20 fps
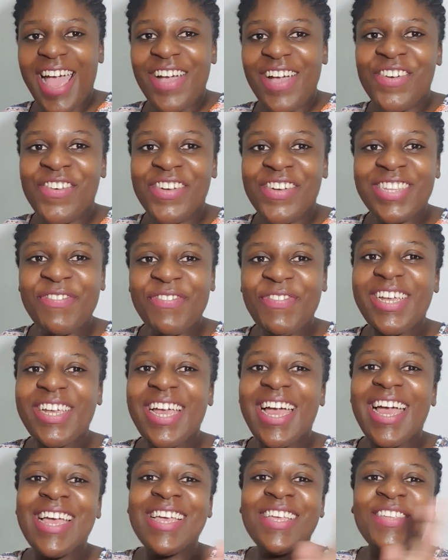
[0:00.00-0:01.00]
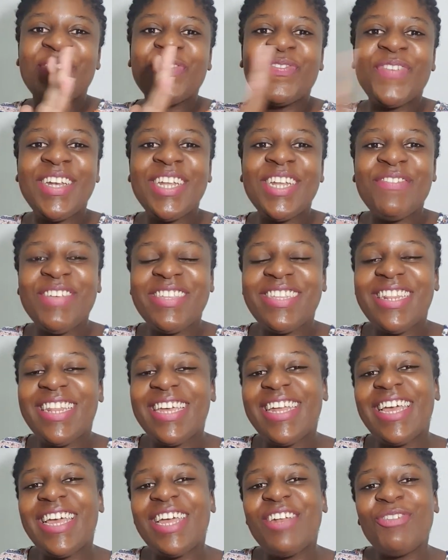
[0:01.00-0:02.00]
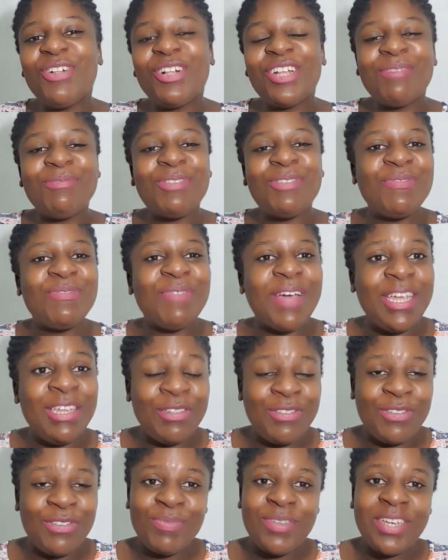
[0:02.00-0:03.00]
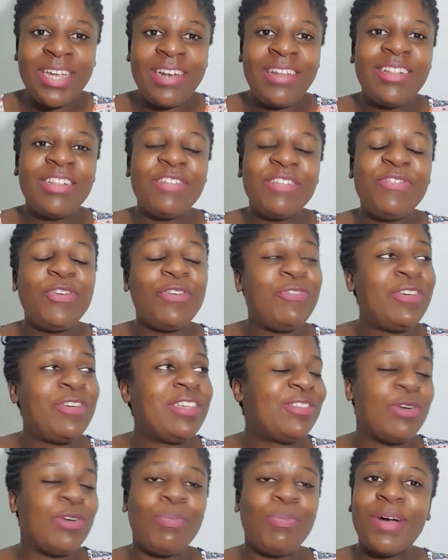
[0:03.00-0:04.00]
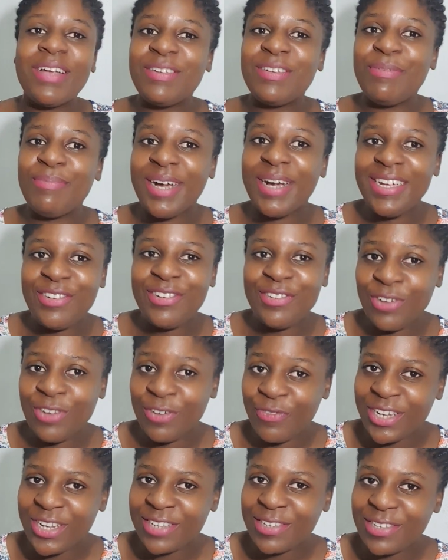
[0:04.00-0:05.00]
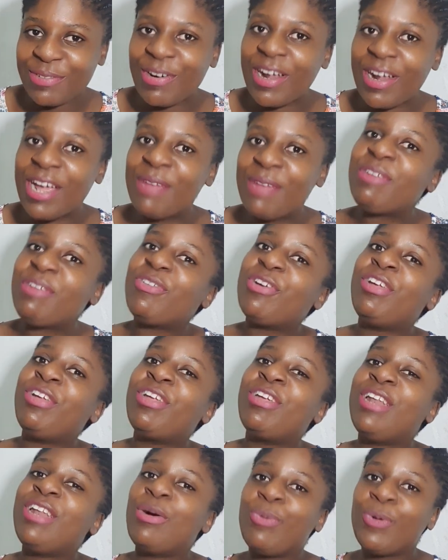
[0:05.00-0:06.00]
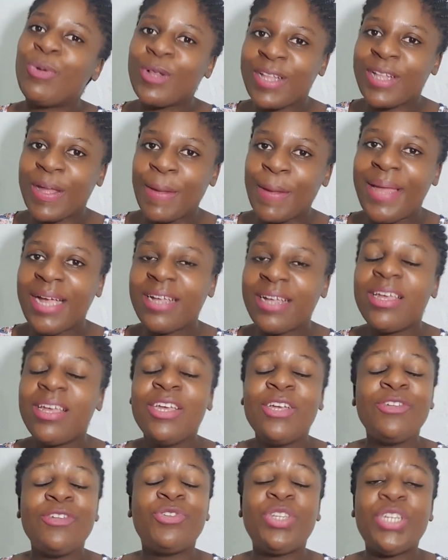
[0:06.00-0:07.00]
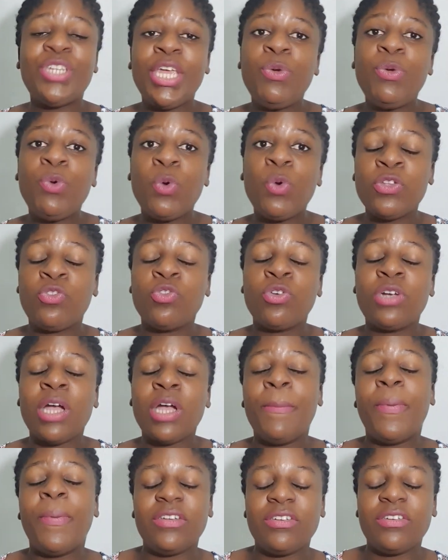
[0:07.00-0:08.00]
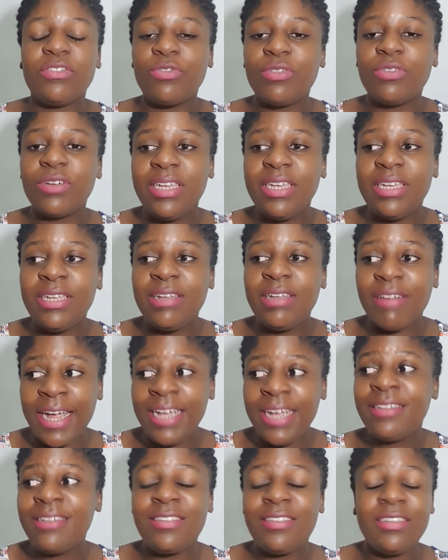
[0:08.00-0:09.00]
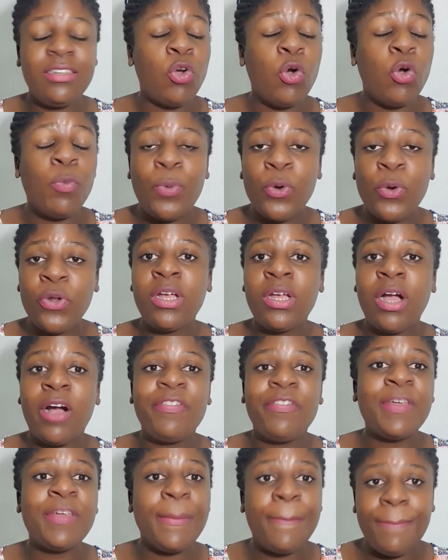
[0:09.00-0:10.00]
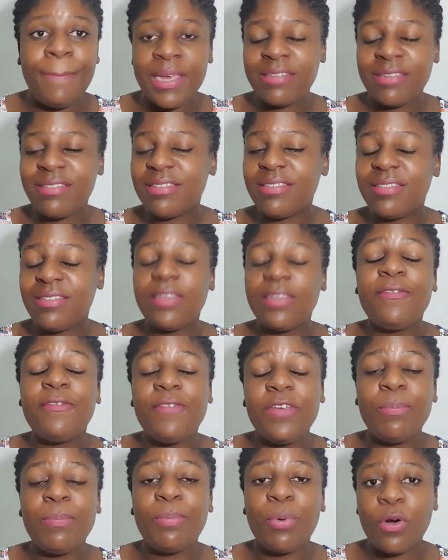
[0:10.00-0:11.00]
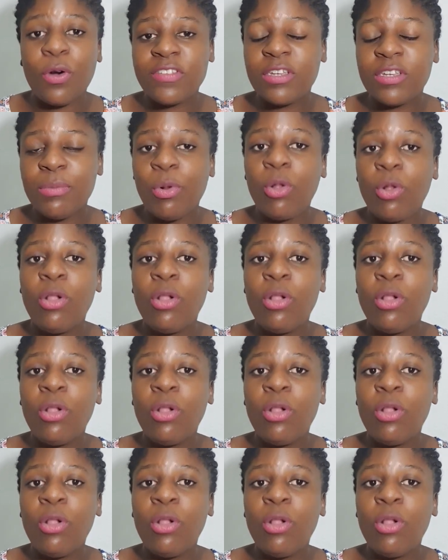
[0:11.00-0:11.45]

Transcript: What's up, you guys? My name is Len and welcome to my YouTube channel. If you're visiting or passing by, do not forget to subscribe. If you're a regular, welcome back. Today we want to talk about writing or putting out the best CV possible.